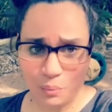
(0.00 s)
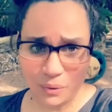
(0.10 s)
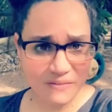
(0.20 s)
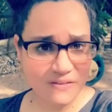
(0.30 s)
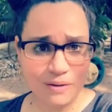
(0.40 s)

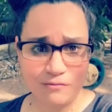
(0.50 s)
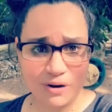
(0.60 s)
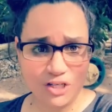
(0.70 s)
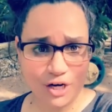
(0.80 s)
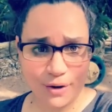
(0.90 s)
breathe some
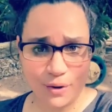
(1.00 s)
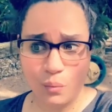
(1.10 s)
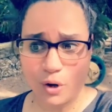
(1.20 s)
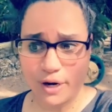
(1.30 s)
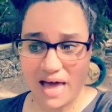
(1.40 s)
fresh air,
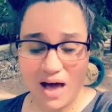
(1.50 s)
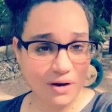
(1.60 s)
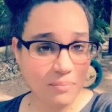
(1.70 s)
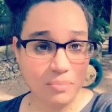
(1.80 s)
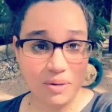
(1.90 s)
work
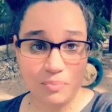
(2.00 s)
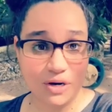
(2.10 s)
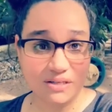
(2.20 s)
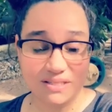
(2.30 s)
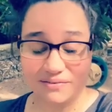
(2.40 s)
out, and be
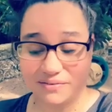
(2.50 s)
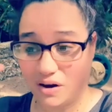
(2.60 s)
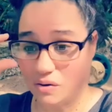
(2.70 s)
productive.